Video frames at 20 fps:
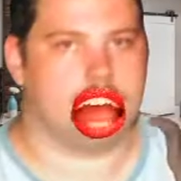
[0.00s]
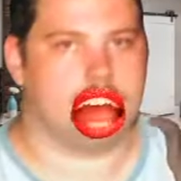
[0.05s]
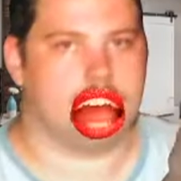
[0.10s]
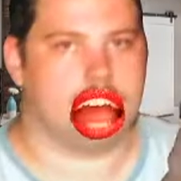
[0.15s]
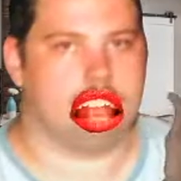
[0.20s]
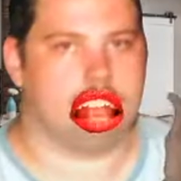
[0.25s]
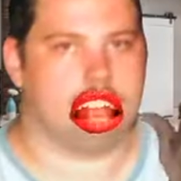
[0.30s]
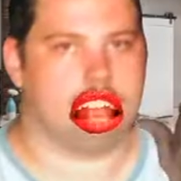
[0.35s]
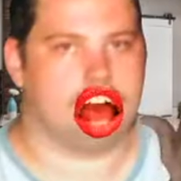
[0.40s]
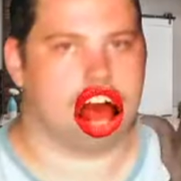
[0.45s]

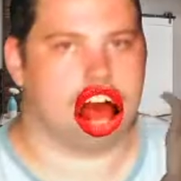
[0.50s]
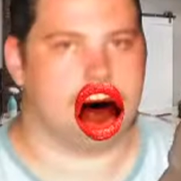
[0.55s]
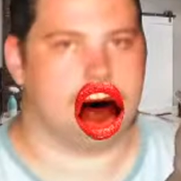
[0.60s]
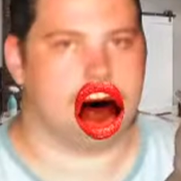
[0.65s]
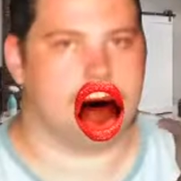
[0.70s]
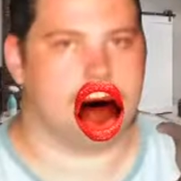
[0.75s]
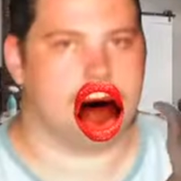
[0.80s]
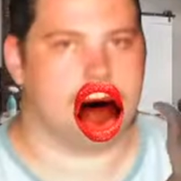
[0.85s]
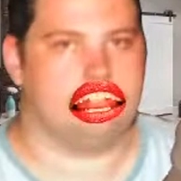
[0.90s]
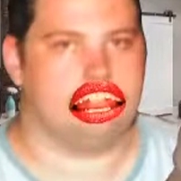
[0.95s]
That's the dude's
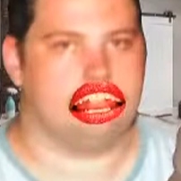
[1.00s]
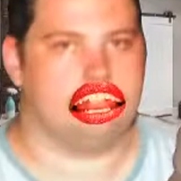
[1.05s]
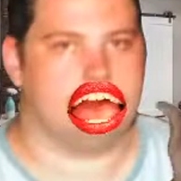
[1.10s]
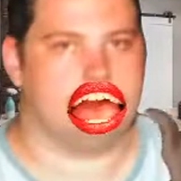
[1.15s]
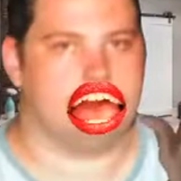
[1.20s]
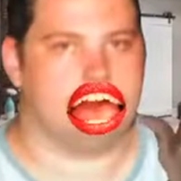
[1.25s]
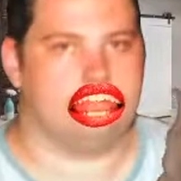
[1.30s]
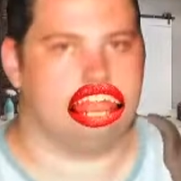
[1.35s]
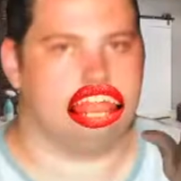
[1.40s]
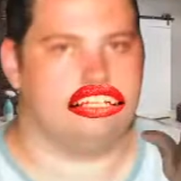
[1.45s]
name, by the
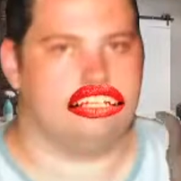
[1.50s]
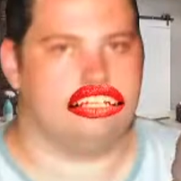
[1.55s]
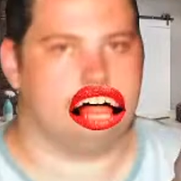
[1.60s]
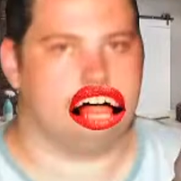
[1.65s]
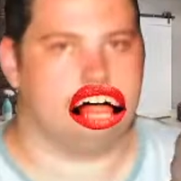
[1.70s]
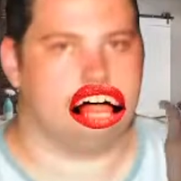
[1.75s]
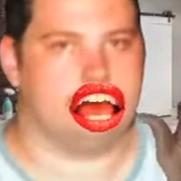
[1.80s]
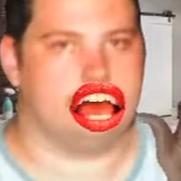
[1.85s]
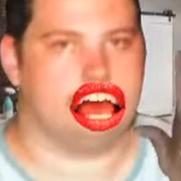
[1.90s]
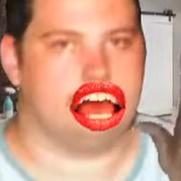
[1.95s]
way. He just
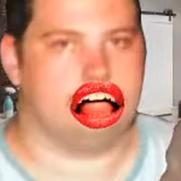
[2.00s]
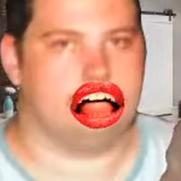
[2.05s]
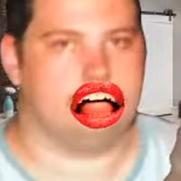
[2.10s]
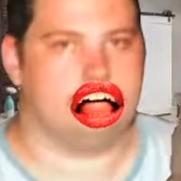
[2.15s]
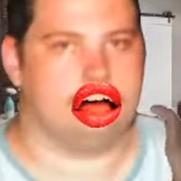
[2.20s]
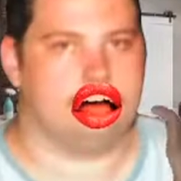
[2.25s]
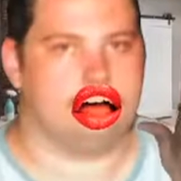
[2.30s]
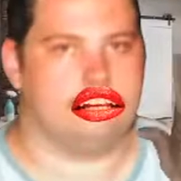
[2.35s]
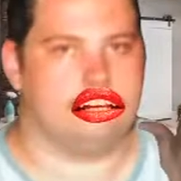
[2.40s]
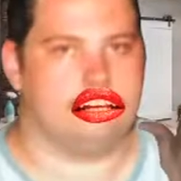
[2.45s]
goes by
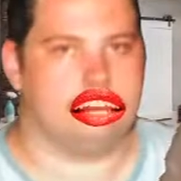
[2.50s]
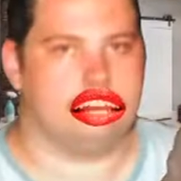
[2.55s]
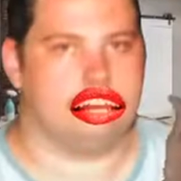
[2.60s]
advanced.